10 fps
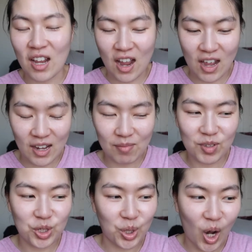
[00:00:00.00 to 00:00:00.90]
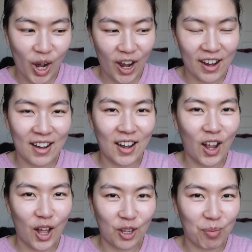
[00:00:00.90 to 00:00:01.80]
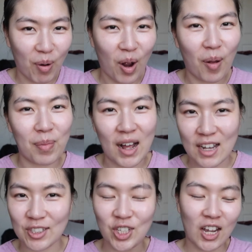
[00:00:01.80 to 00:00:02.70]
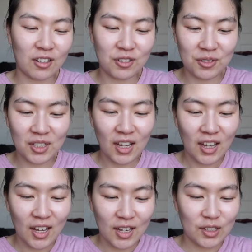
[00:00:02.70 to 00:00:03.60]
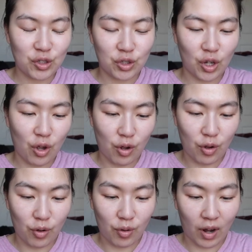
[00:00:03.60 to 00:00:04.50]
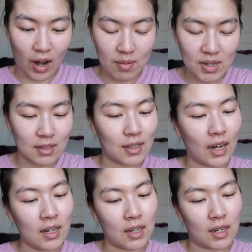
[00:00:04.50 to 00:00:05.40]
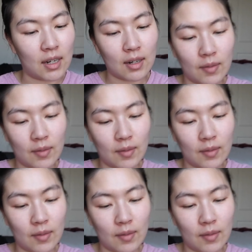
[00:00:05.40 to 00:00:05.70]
time trying ColourPop eyeshadows, so I'm excited.